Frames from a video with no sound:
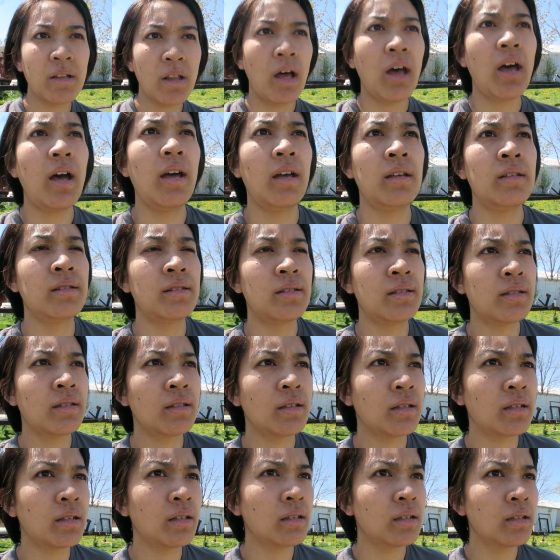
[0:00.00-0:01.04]
gloss,
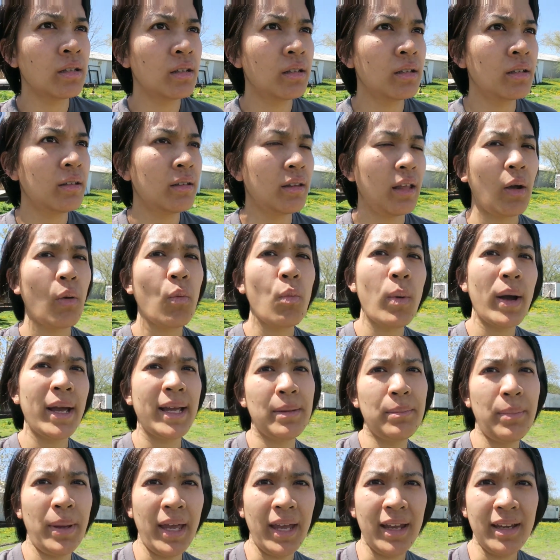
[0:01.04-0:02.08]
like
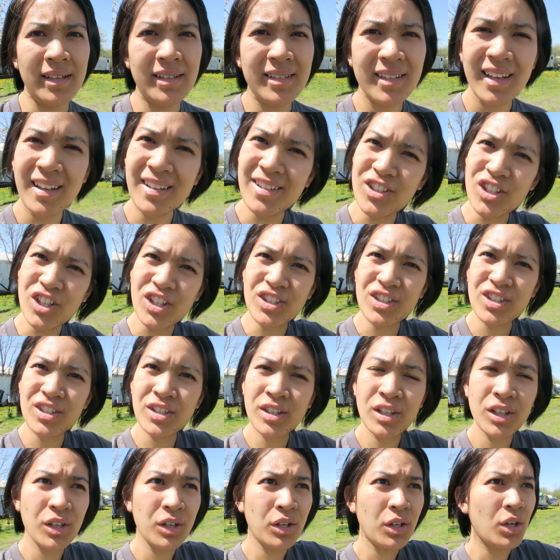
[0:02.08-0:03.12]
white paint, and
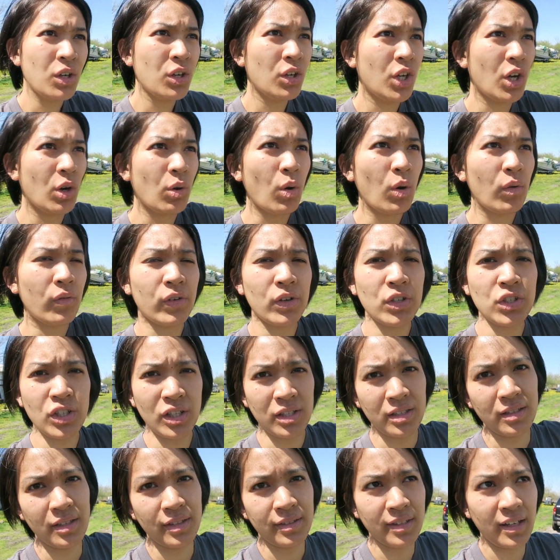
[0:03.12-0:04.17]
just go over
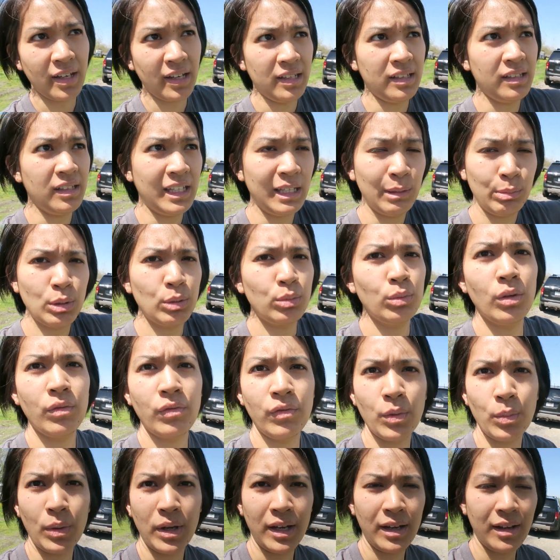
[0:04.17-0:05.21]
just the side and keep the
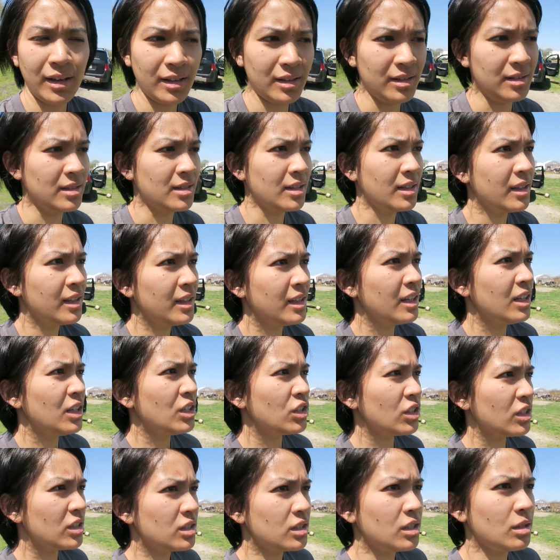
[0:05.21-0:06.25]
roof the way it is,
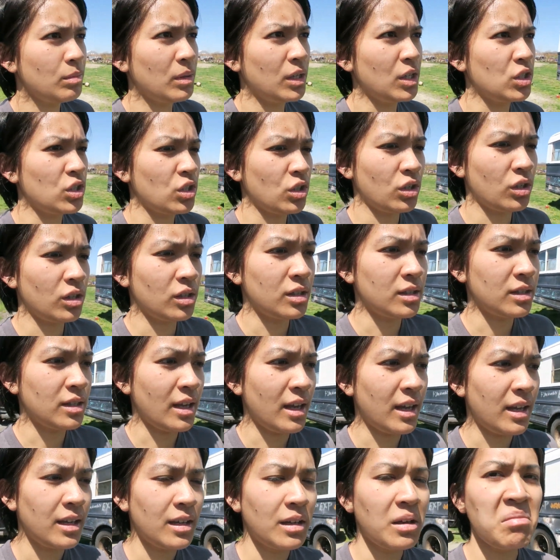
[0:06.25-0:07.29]
just to make sure it's
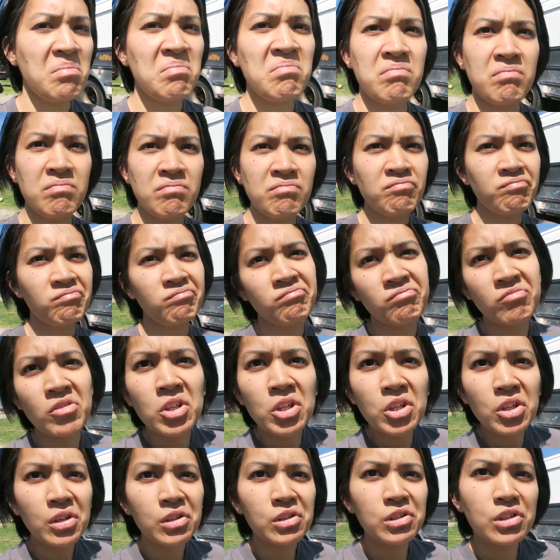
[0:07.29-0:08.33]
like
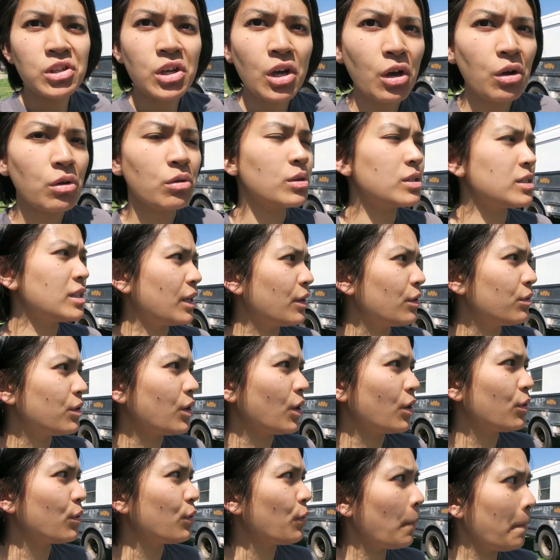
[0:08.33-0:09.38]
good to go, because I don't
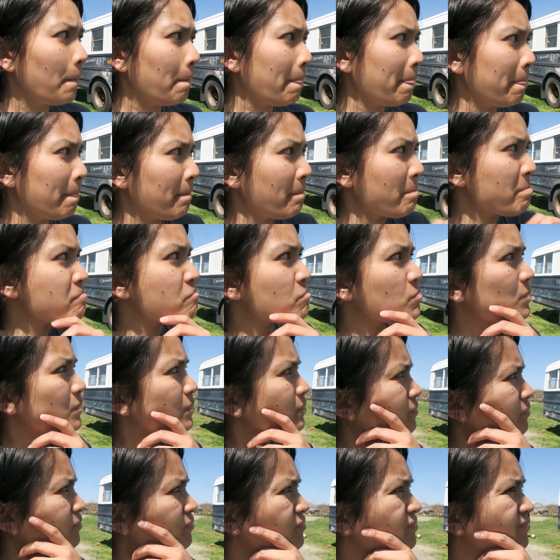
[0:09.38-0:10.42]
know
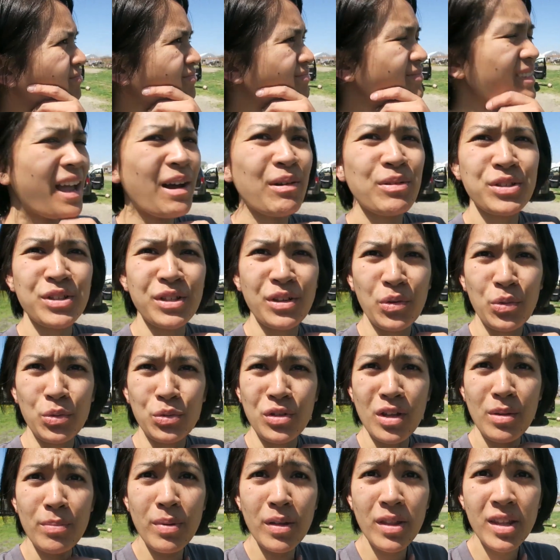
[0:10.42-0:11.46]
how it's gonna
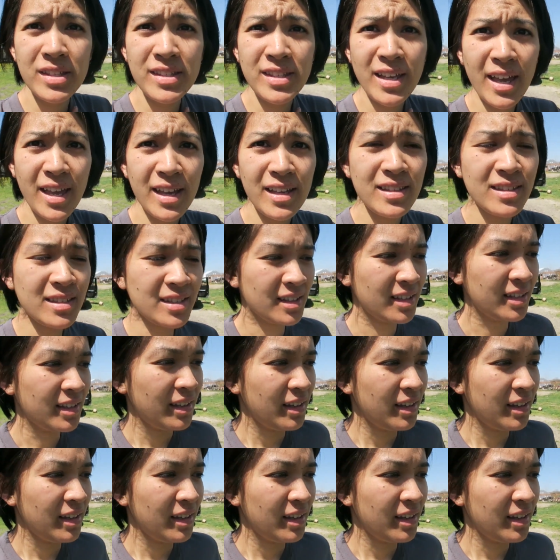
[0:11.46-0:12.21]
hold up on the sides.